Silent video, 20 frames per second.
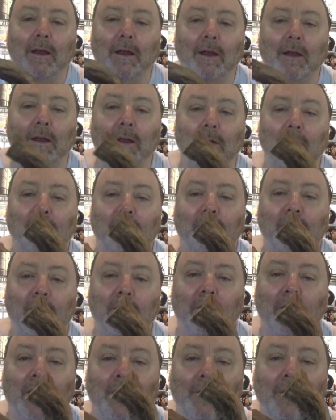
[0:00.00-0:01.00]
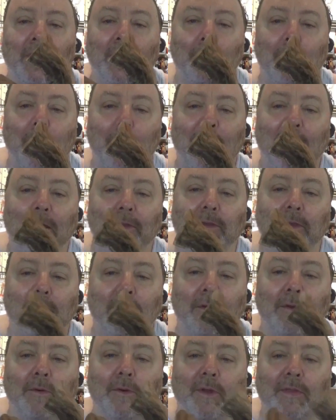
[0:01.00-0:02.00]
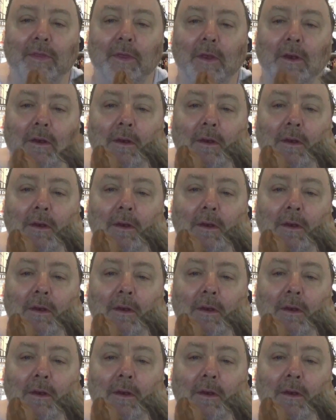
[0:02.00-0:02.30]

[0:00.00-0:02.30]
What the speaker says: you'll figure out what I'm about to do with it.